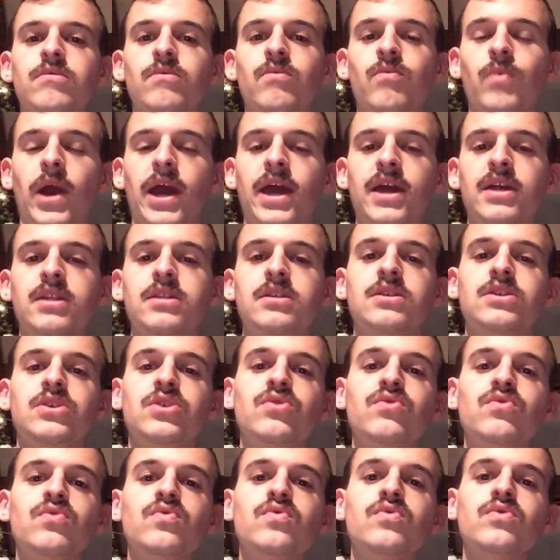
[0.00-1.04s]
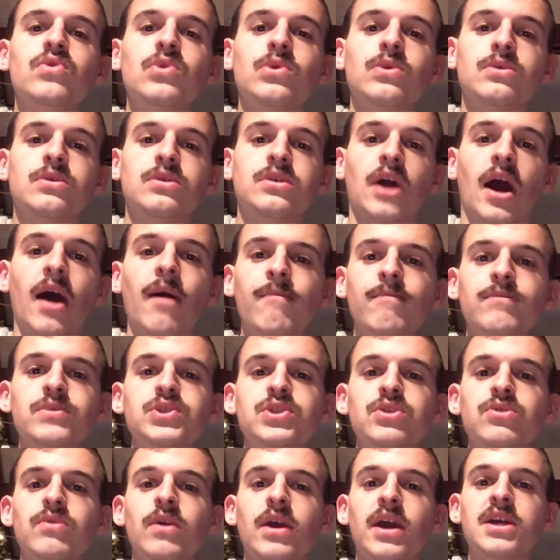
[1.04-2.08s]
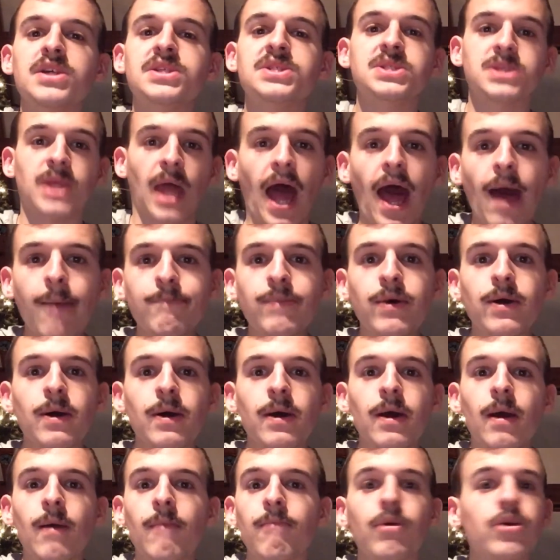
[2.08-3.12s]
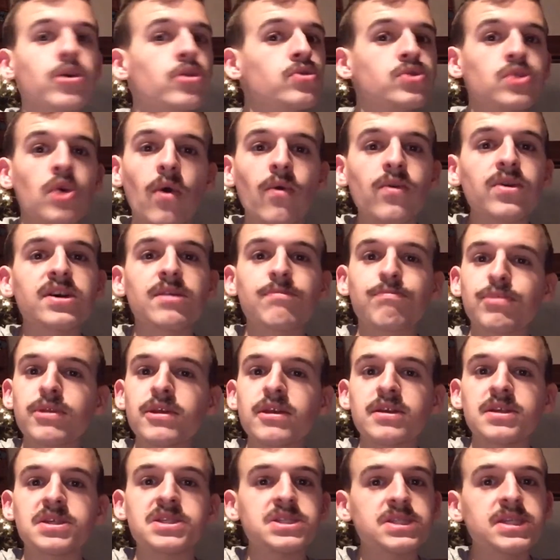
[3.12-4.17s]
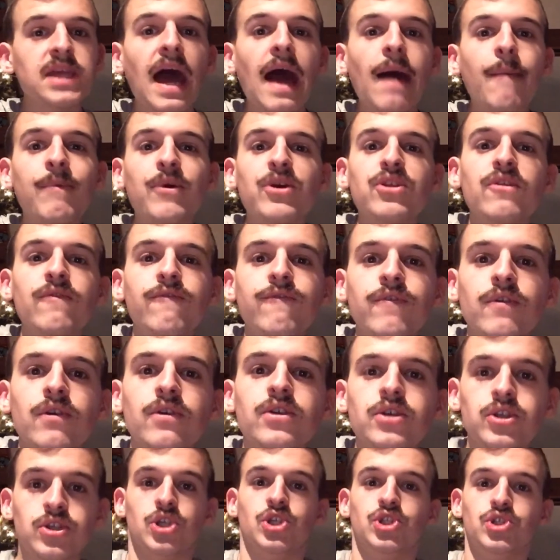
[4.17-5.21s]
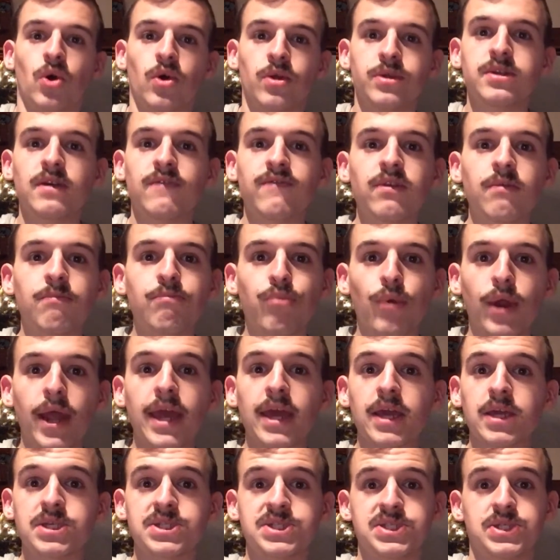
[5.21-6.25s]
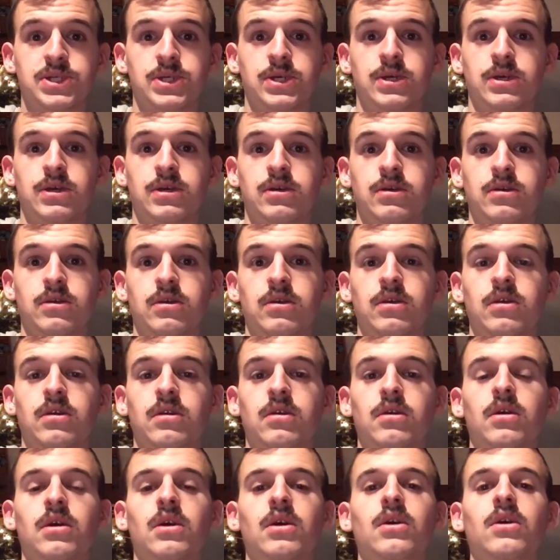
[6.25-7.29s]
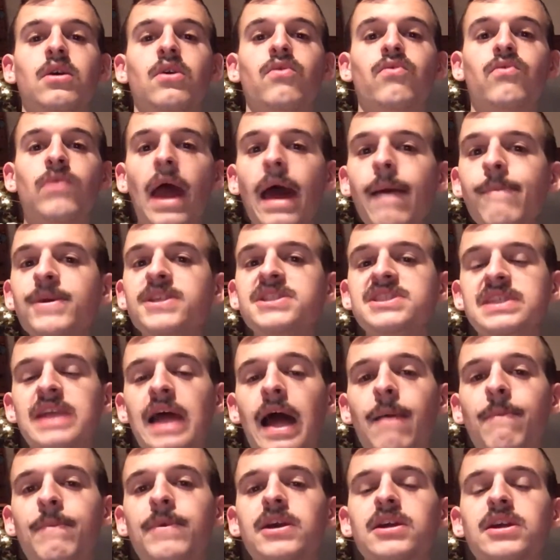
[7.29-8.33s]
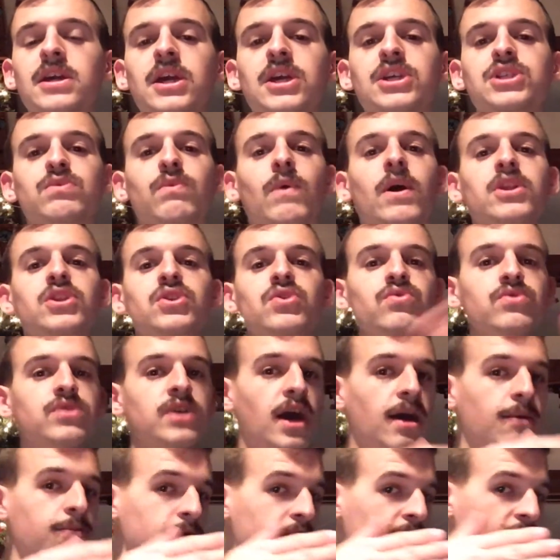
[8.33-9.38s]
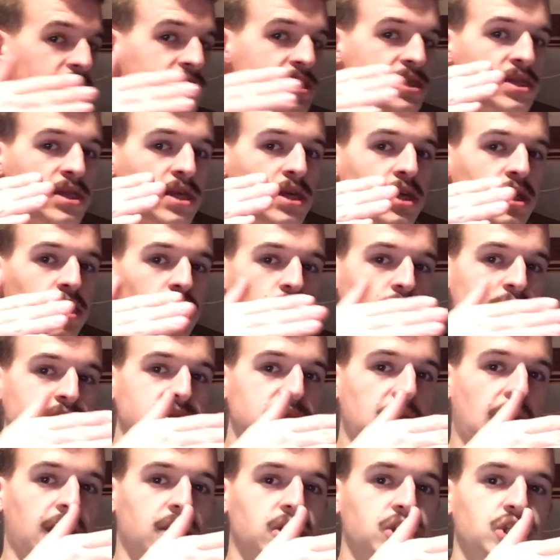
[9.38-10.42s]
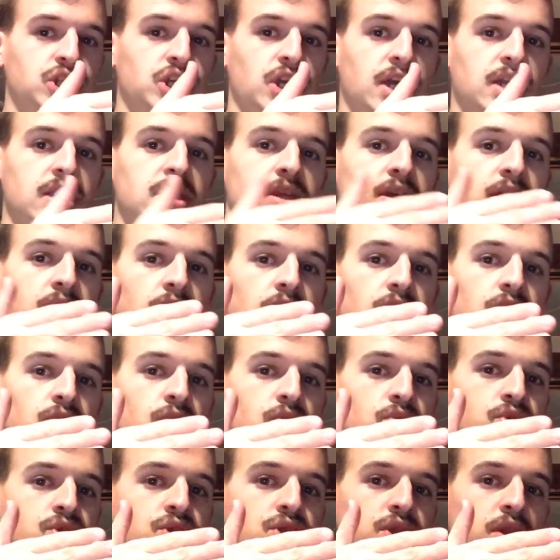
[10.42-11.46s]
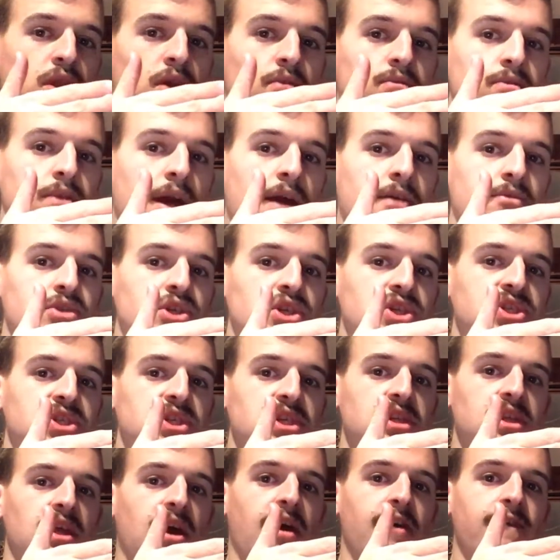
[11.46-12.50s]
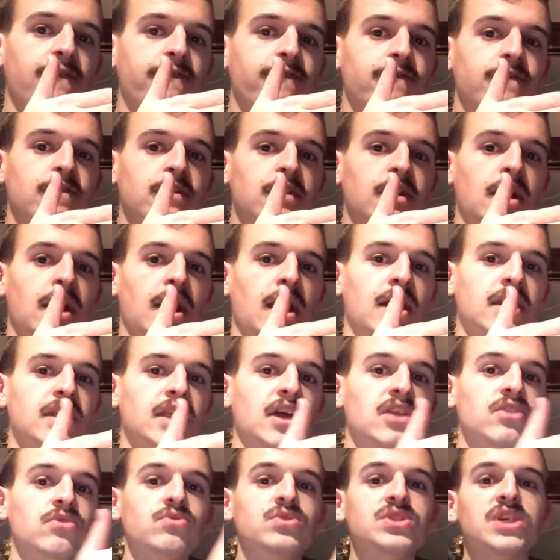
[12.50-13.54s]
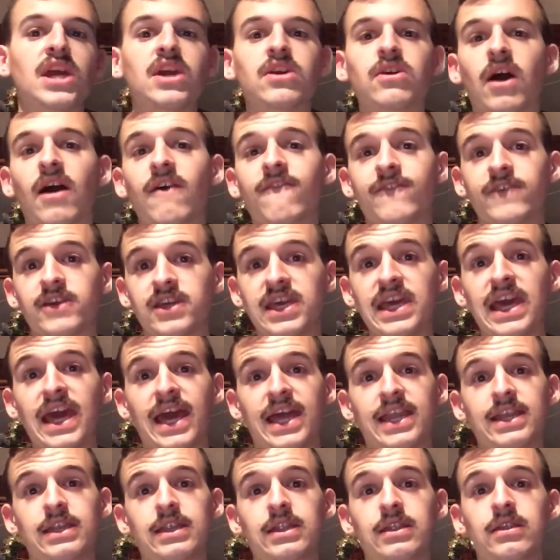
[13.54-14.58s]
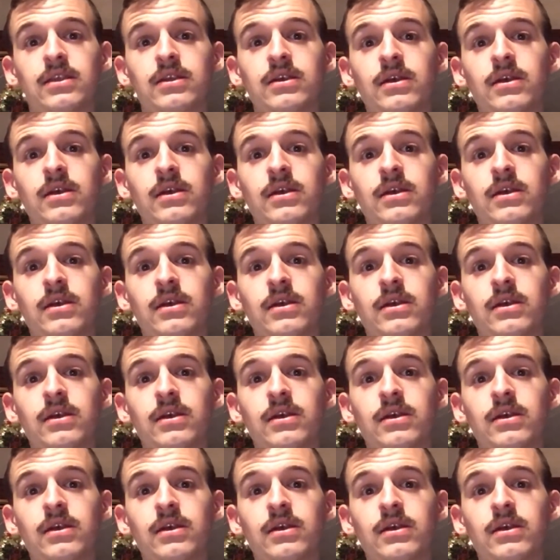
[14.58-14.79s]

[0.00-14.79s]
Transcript: when you come to a stop, but you don't completely stop and you feel the jolt of the brakes. Rabbit stopping is when you come into the intersection, you slow down just enough, and then you take off again.